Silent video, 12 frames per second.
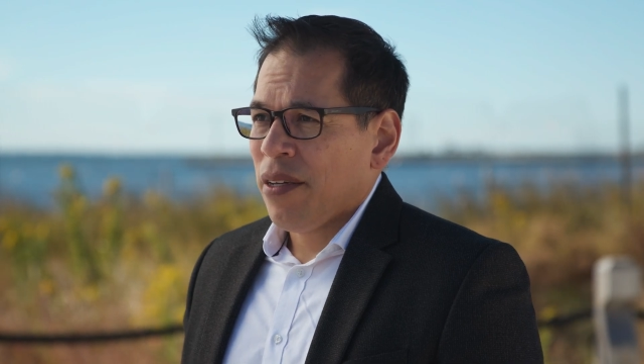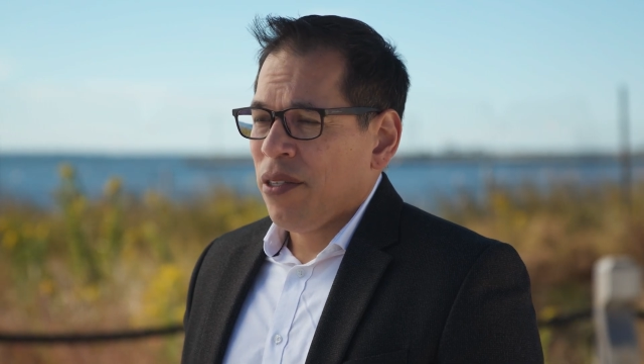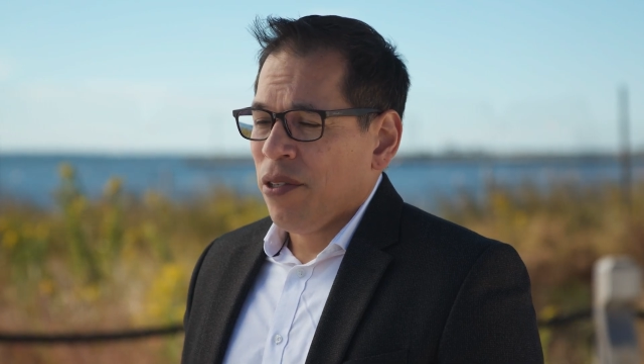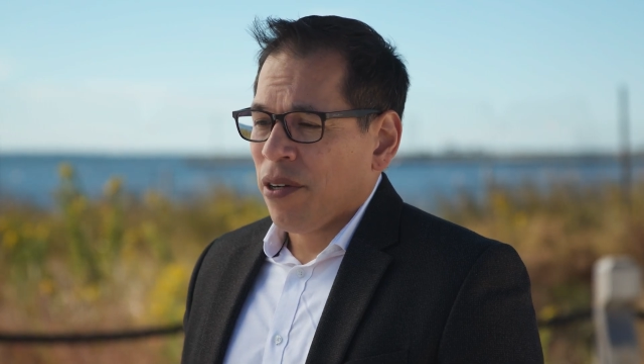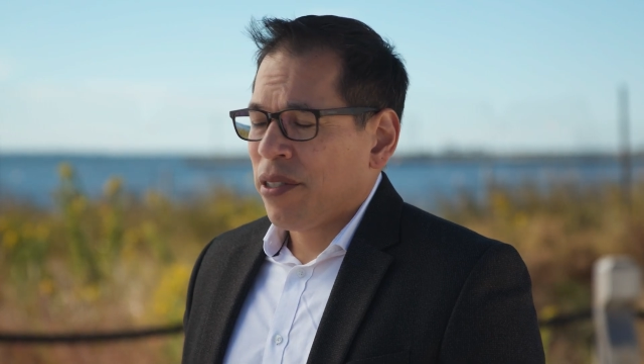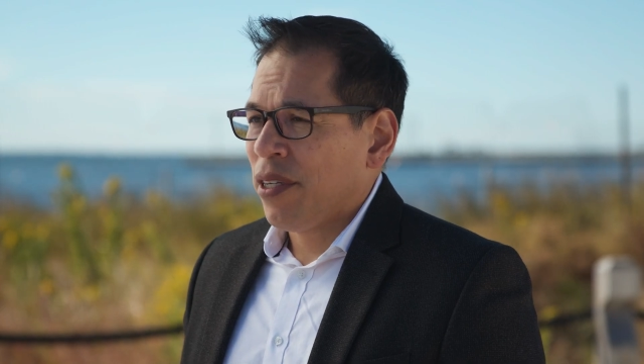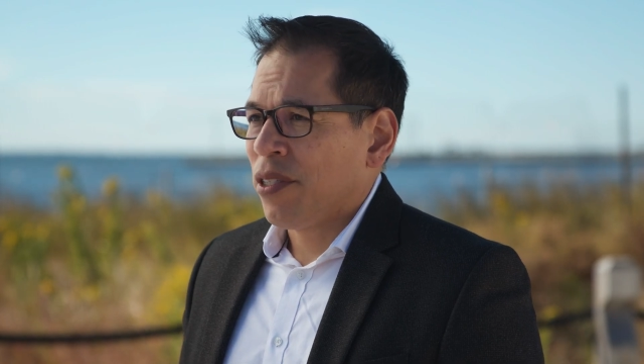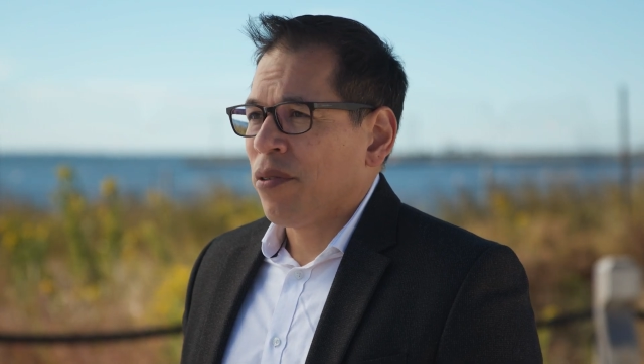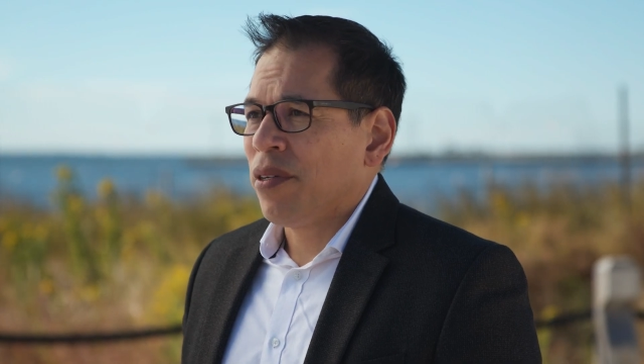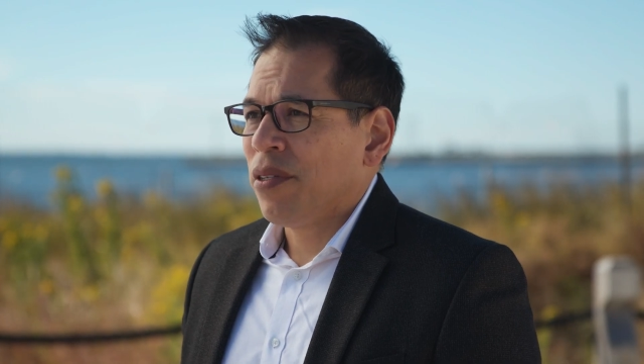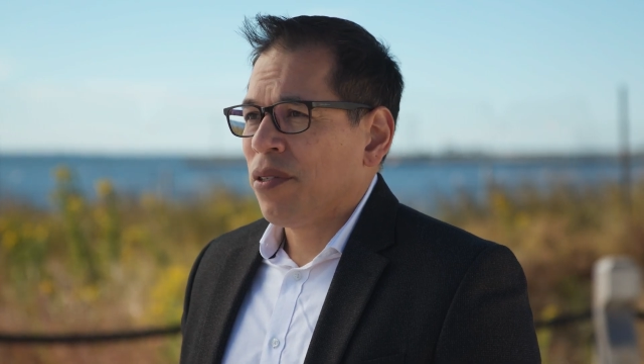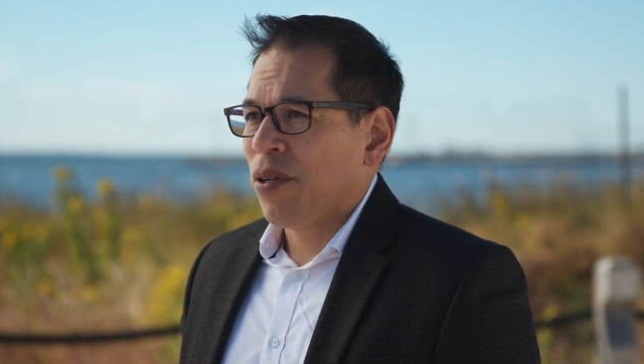New York's
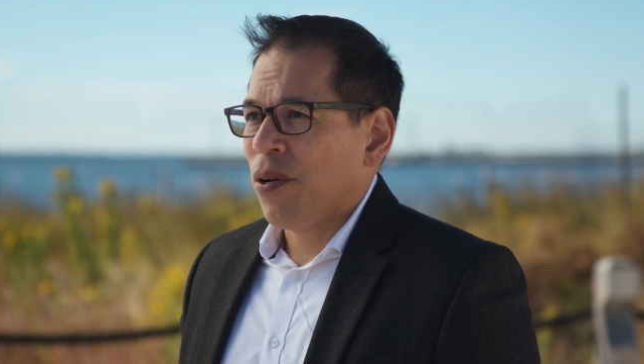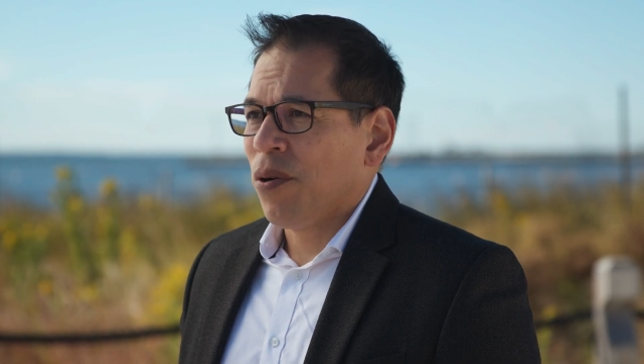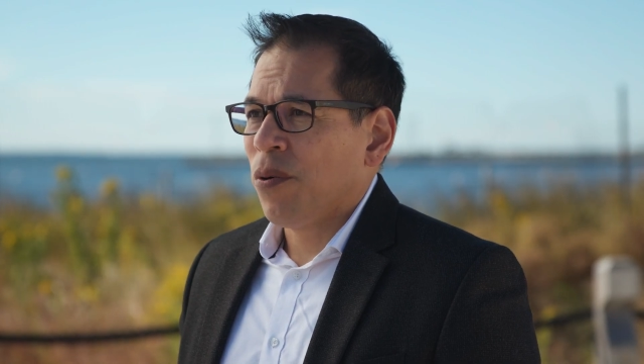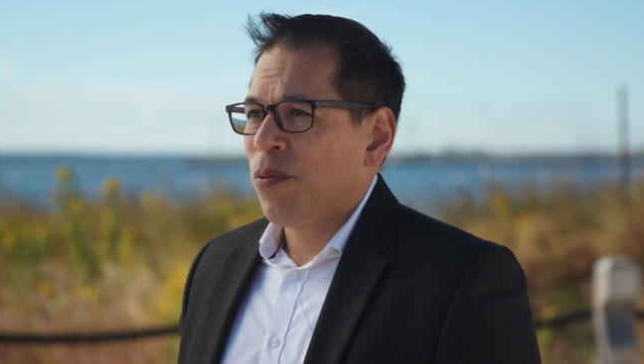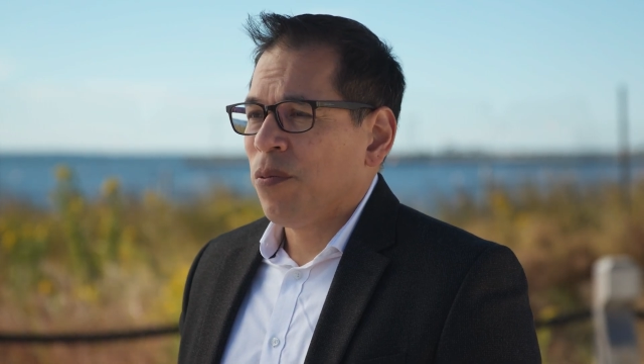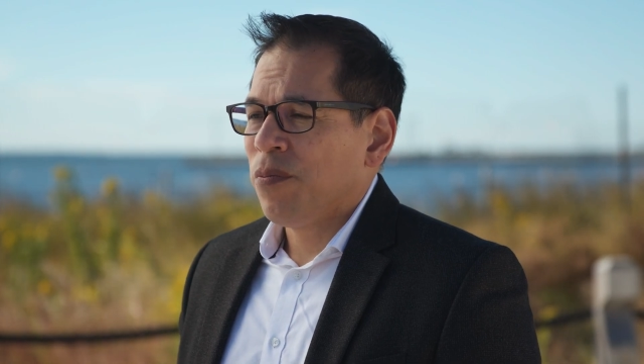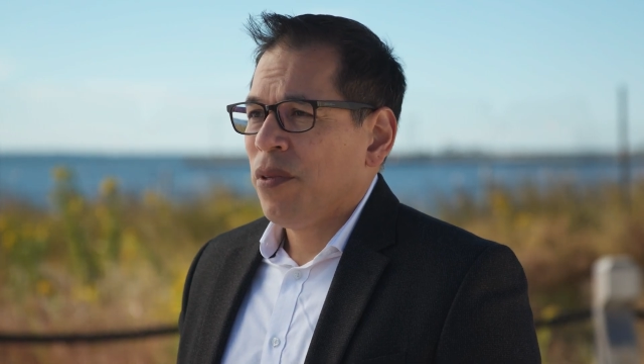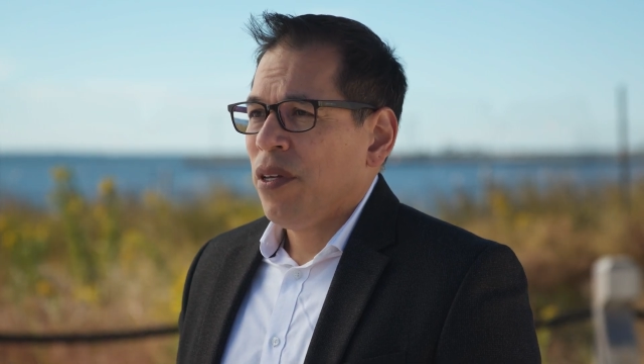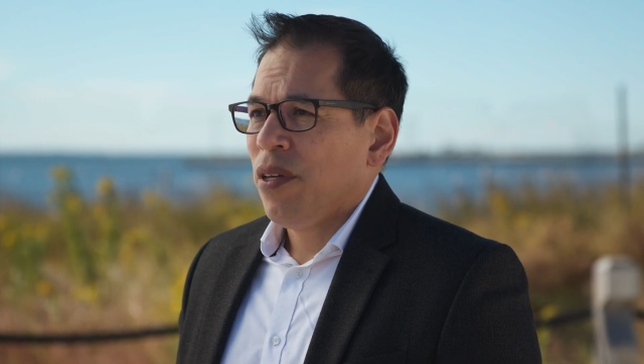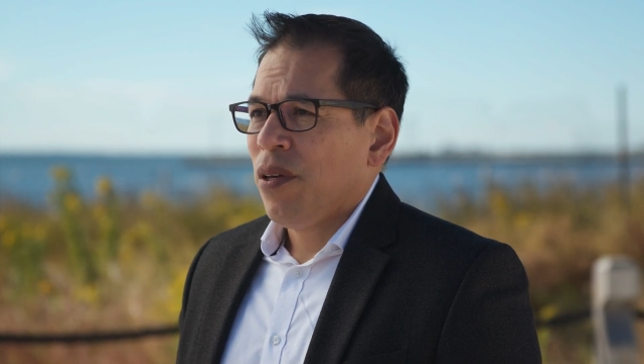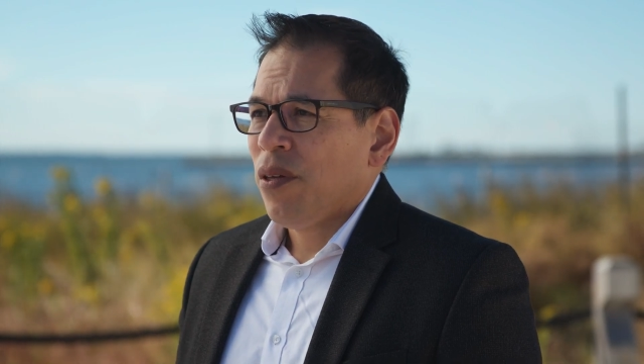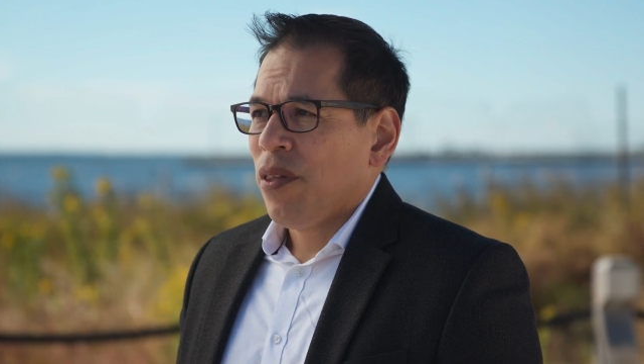history. So
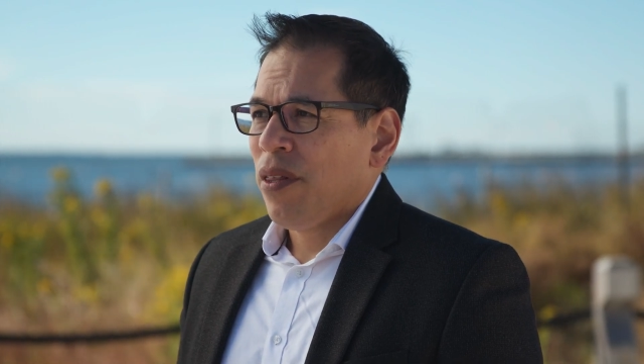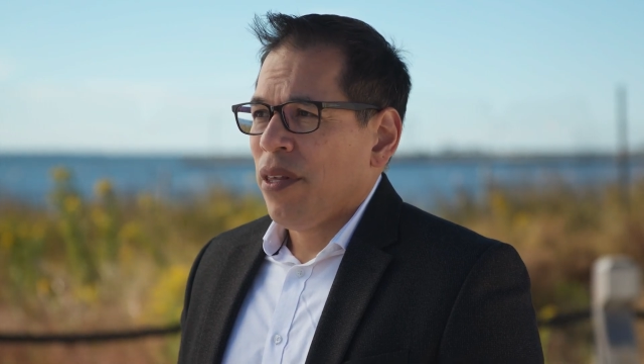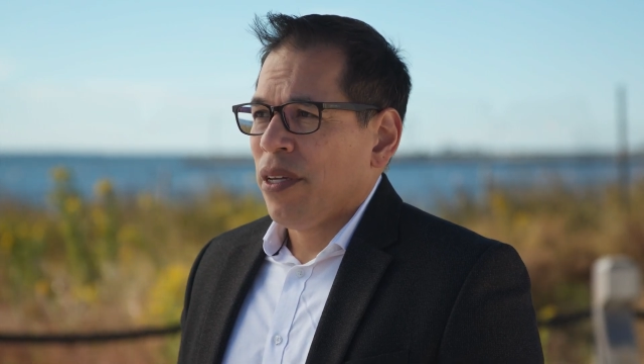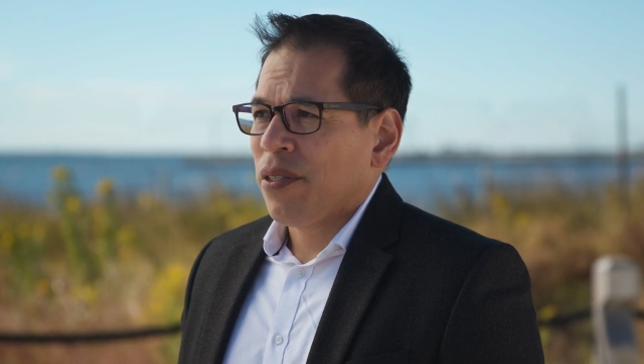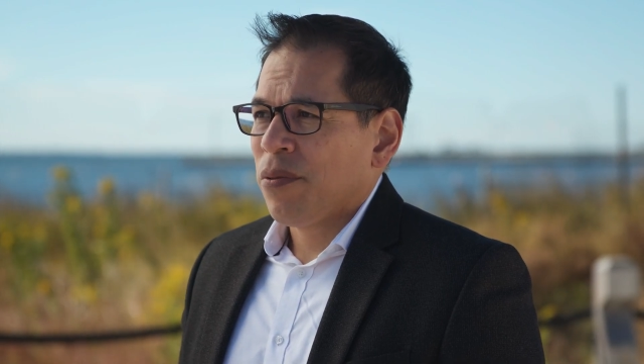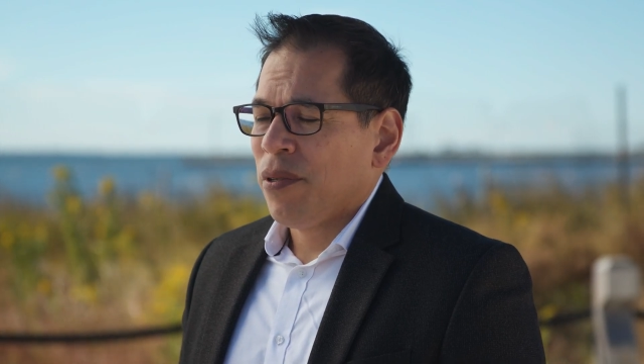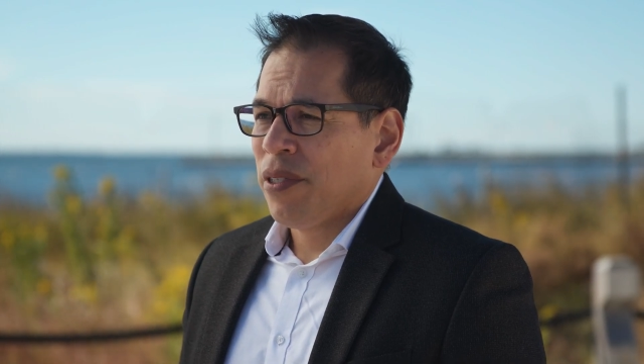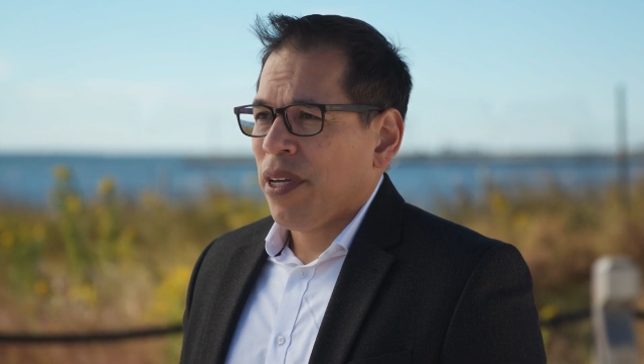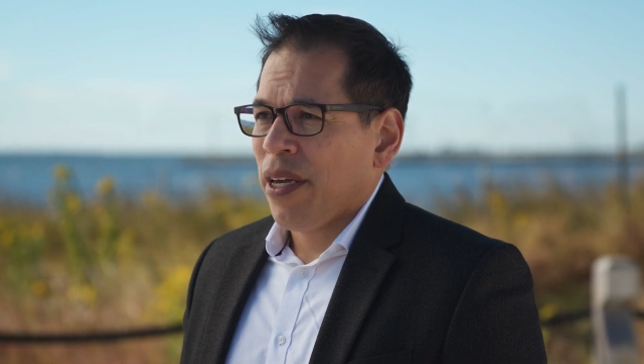this was